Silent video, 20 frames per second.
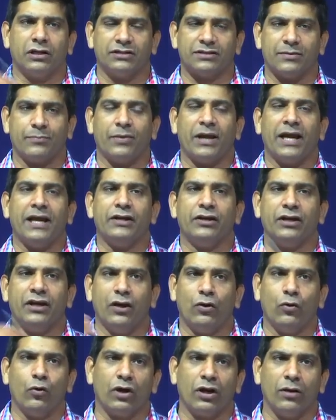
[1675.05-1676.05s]
supply it in a
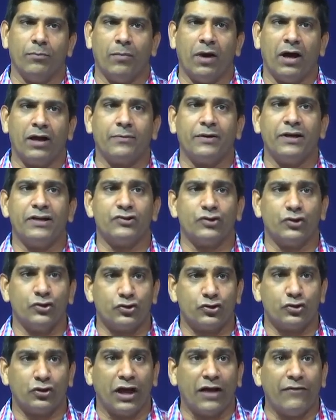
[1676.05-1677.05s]
local market, so you
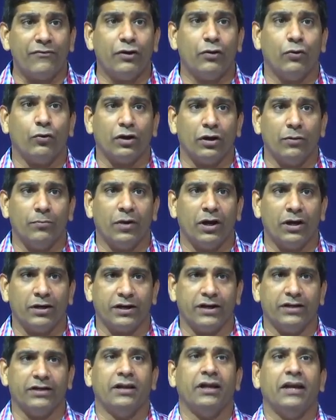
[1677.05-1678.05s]
should have a local
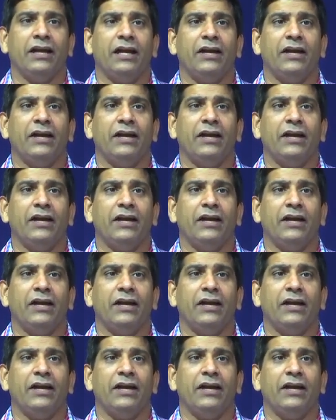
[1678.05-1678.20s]
market.